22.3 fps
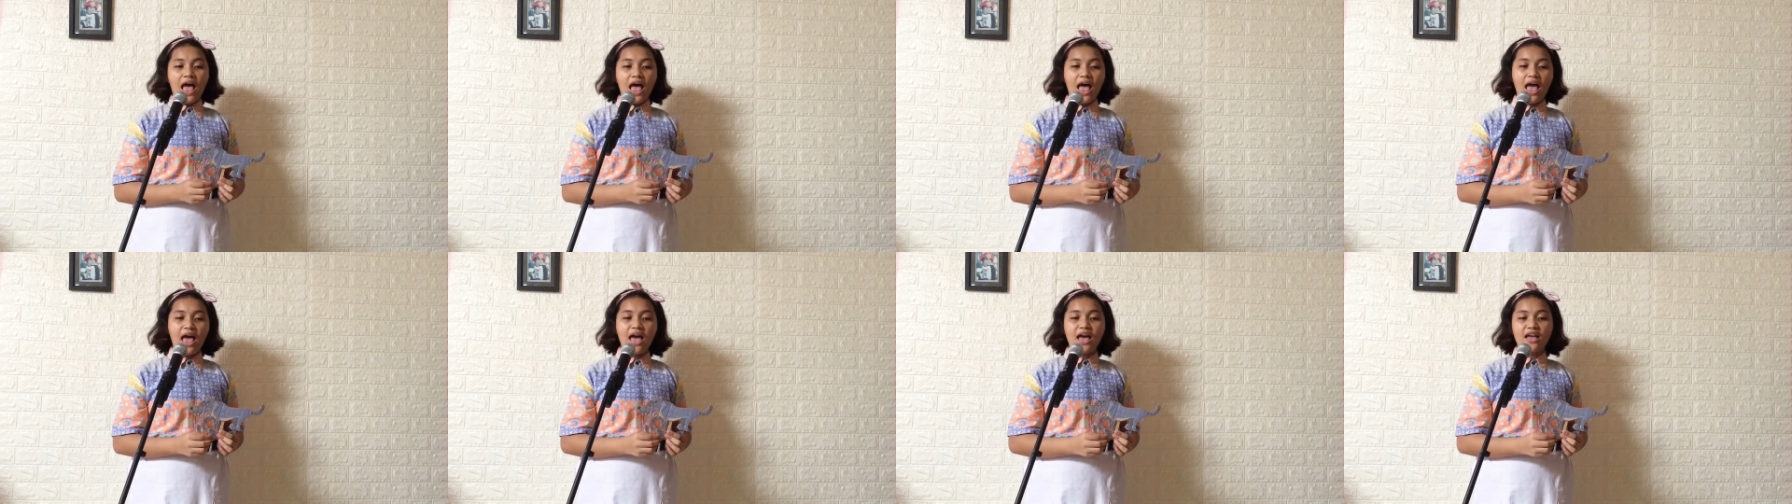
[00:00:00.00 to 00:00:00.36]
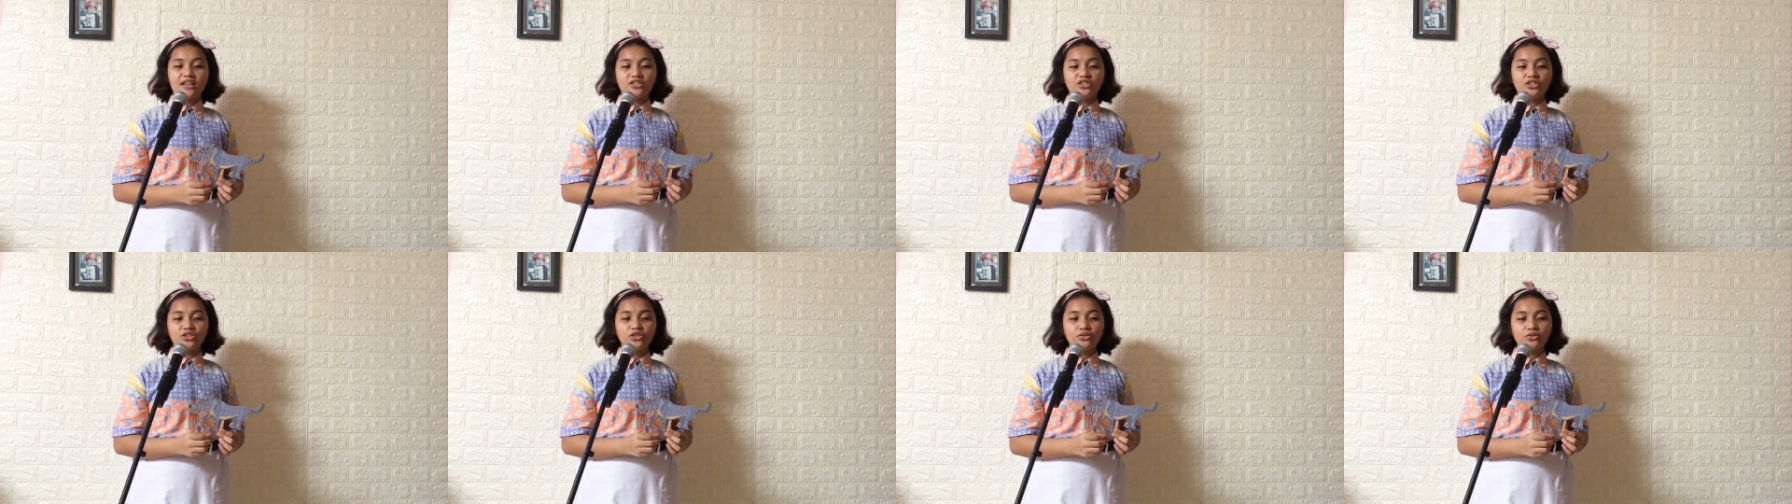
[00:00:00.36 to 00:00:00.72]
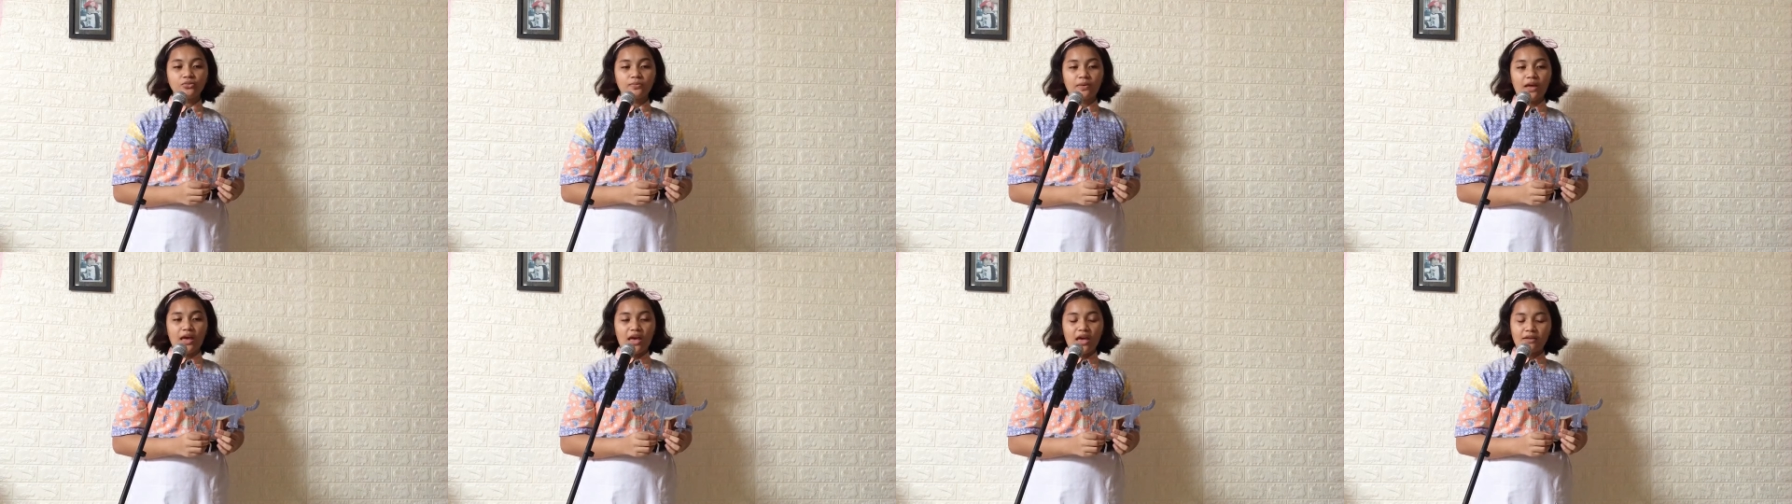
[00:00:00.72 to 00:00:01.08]
and
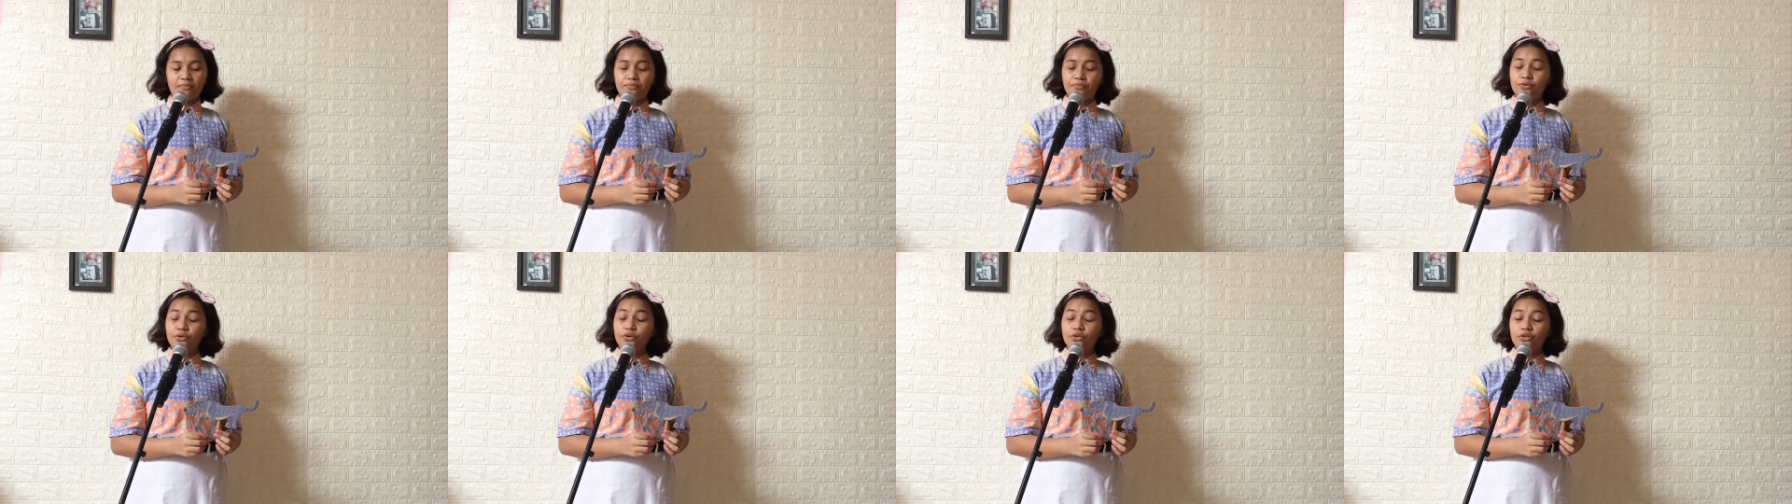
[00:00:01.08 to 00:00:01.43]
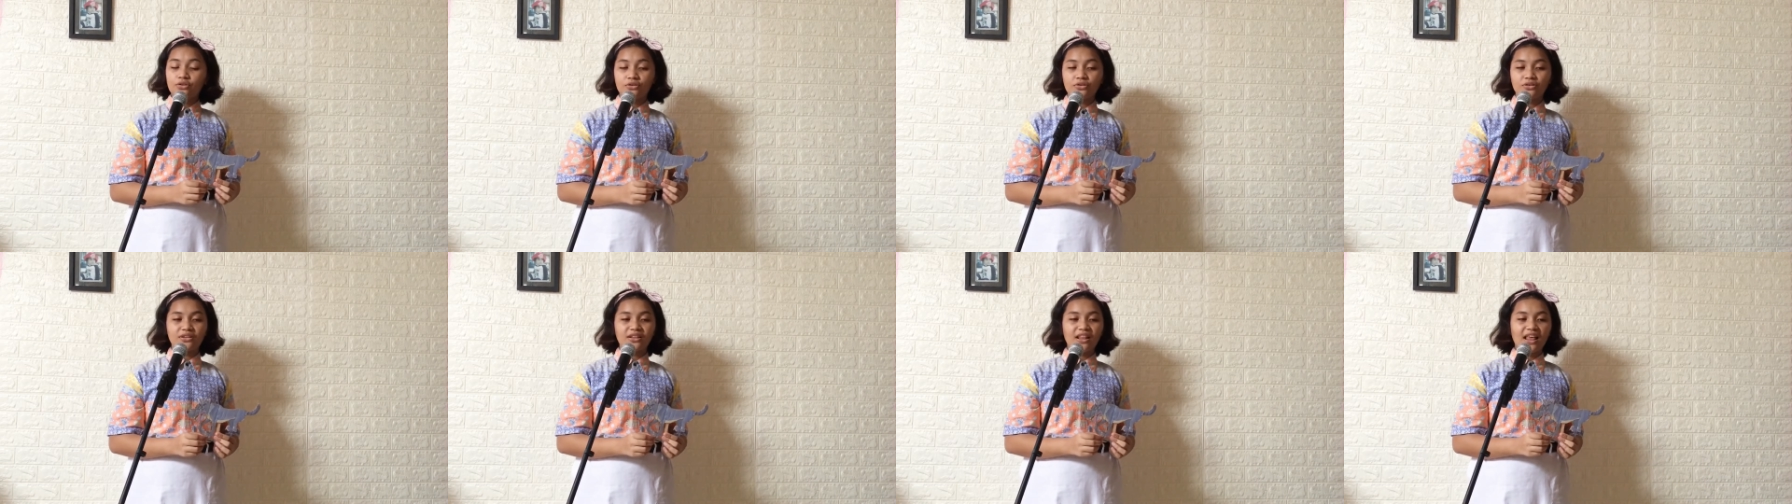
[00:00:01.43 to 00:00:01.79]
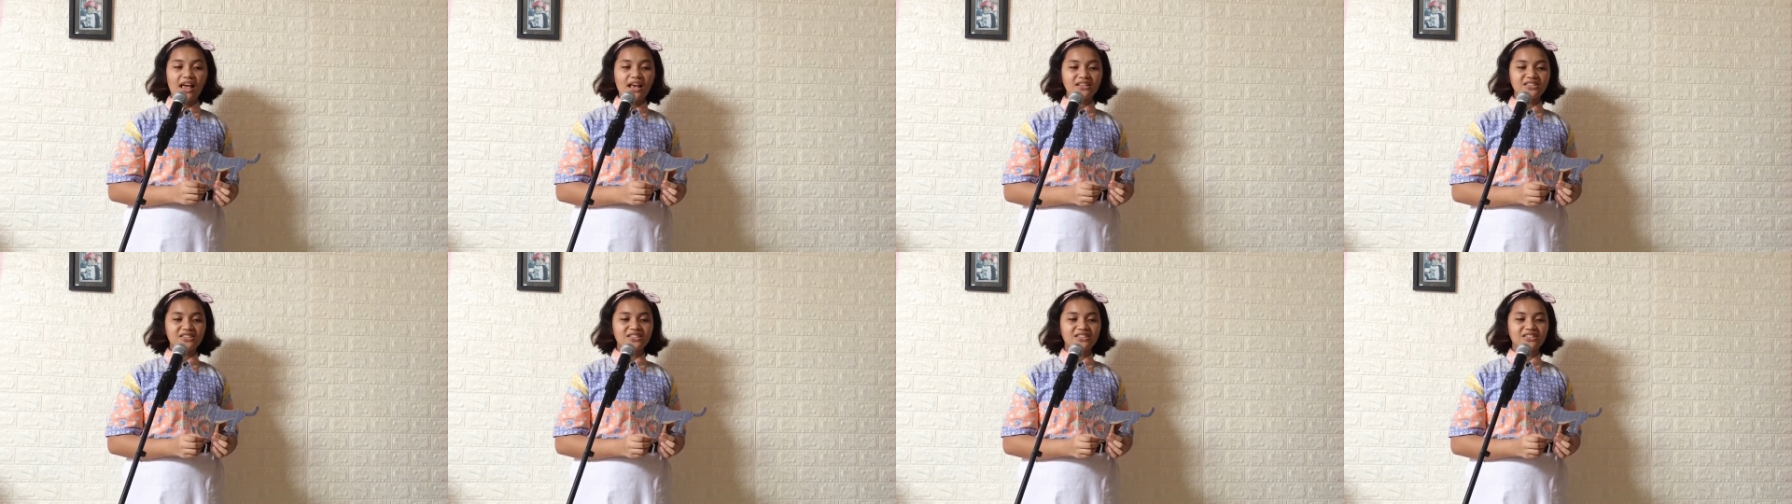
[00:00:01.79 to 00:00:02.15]
put her
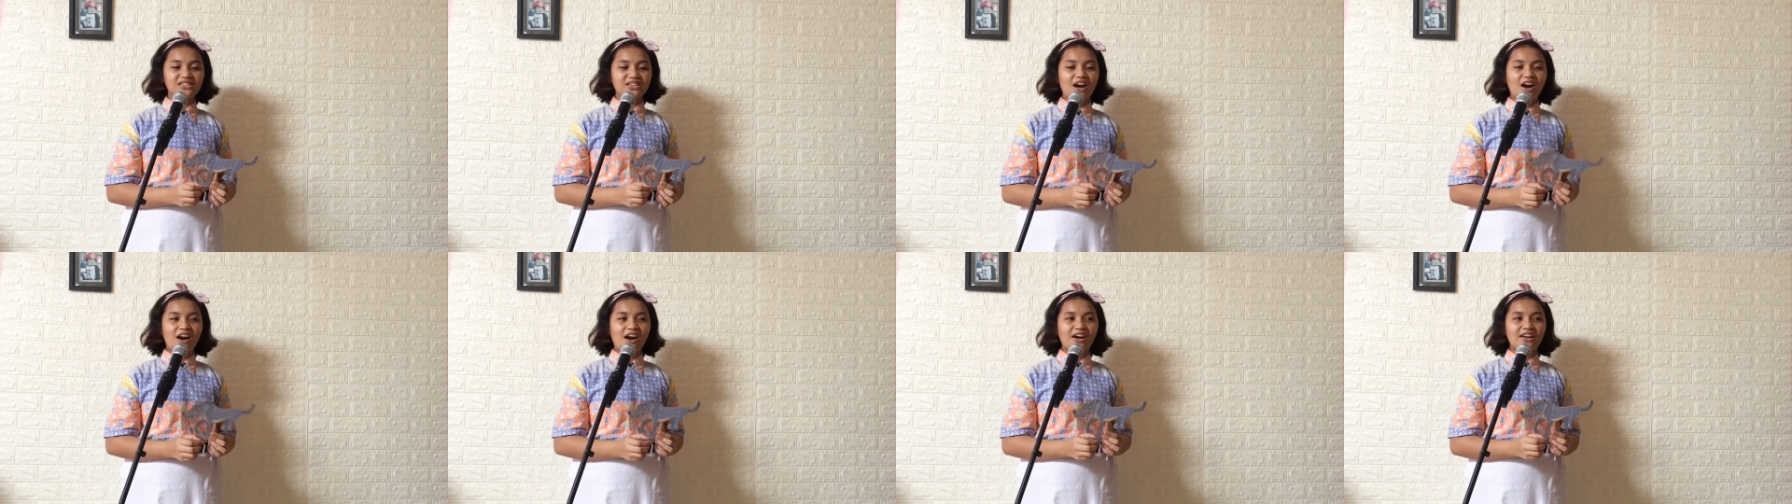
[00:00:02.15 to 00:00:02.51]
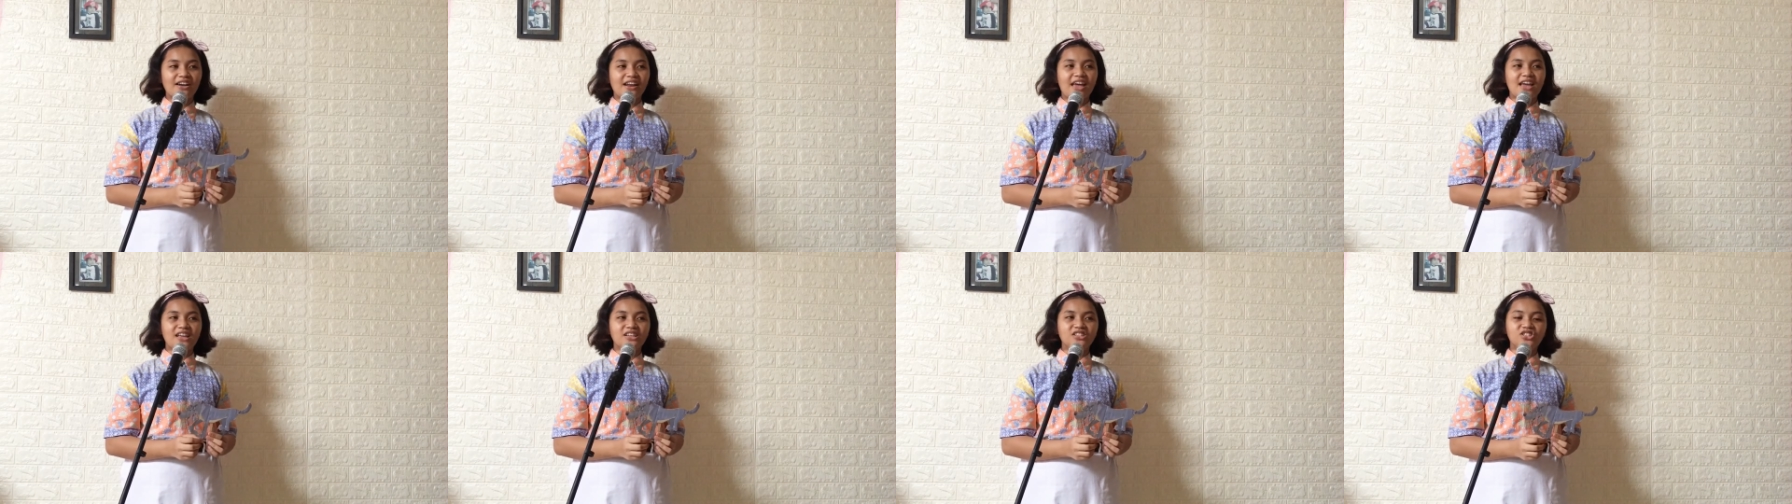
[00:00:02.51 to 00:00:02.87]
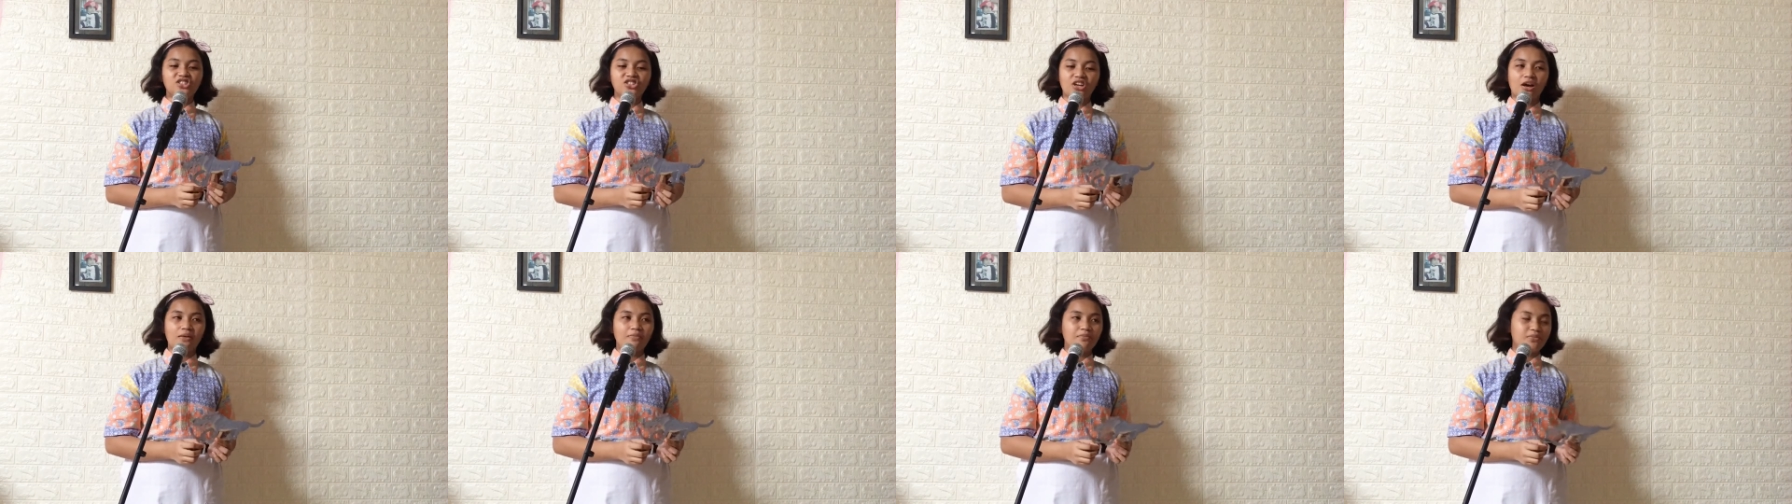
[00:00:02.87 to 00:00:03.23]
glasses on and
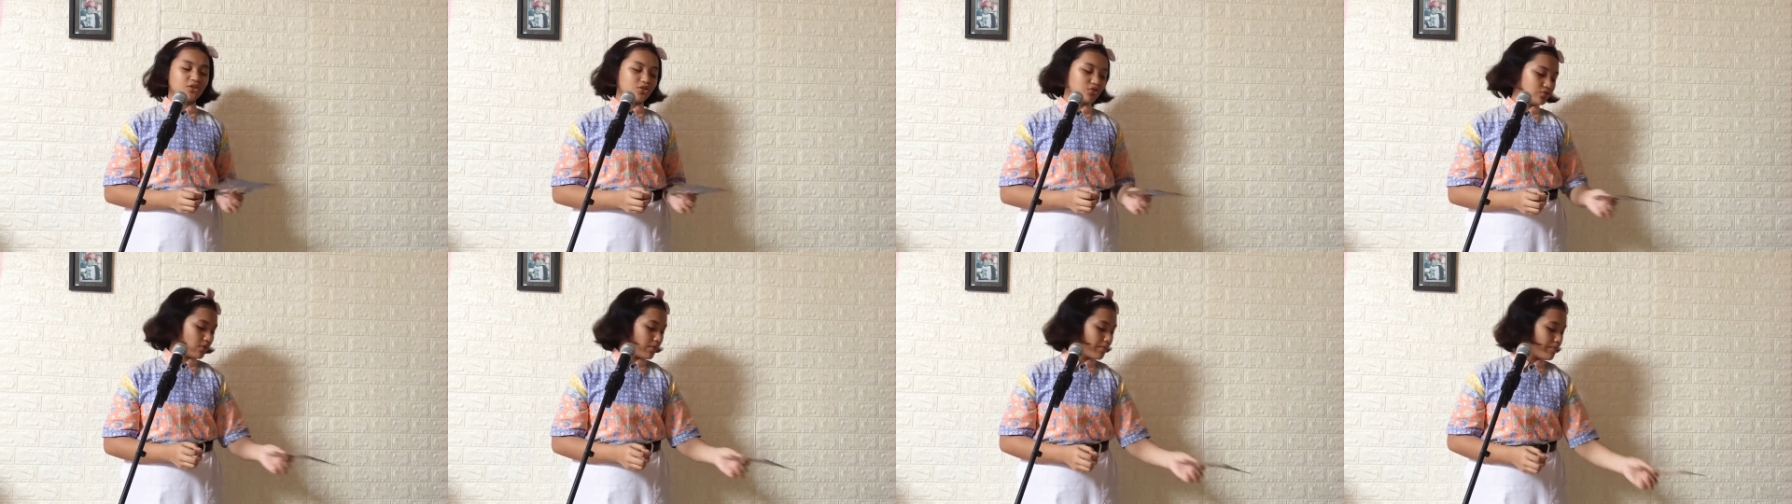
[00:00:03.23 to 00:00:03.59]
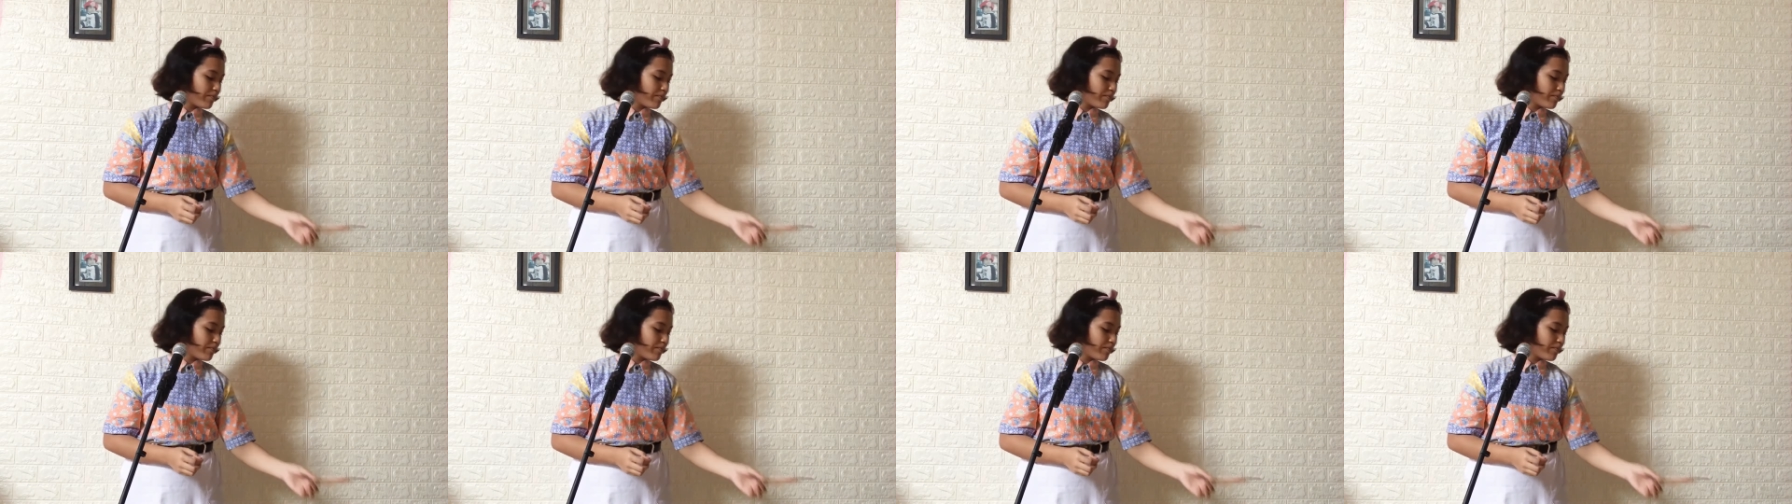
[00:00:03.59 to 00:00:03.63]
jumped into a